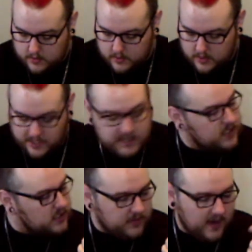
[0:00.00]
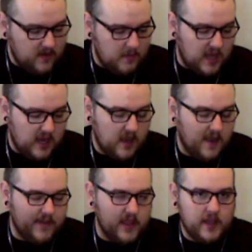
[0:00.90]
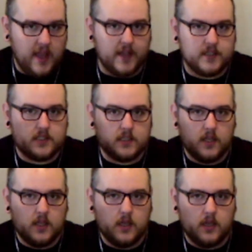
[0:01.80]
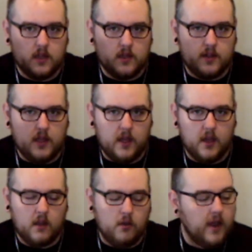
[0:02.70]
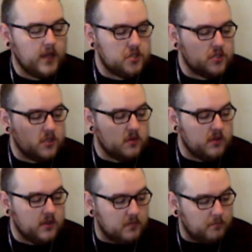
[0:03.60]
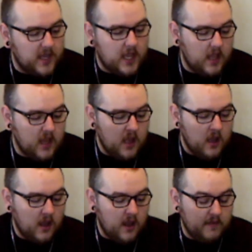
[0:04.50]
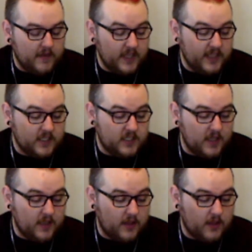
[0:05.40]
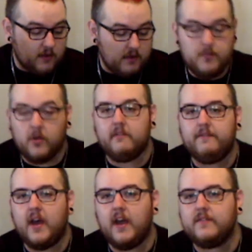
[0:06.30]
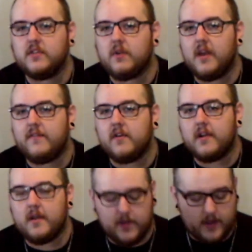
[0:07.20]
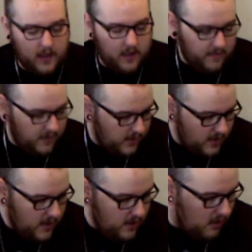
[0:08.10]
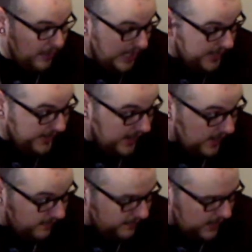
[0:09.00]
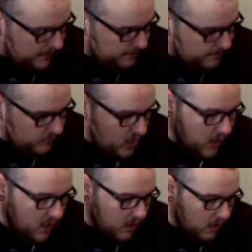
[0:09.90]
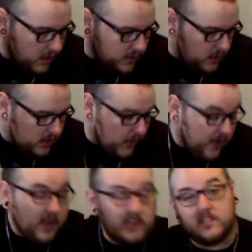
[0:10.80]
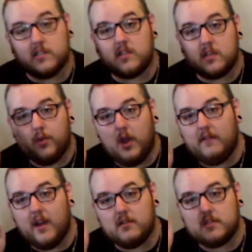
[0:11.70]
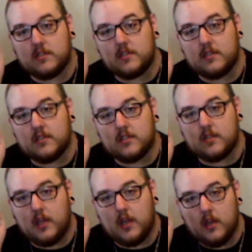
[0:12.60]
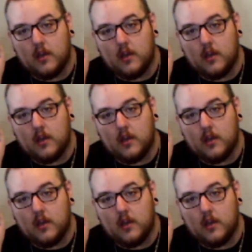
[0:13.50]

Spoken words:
And is it just right for a pot of coffee? Yes. The questionable debate of is it 3.5 is right for a cup of coffee, or a pot of coffee, or is it the 12 ounces? The 12 ounces is the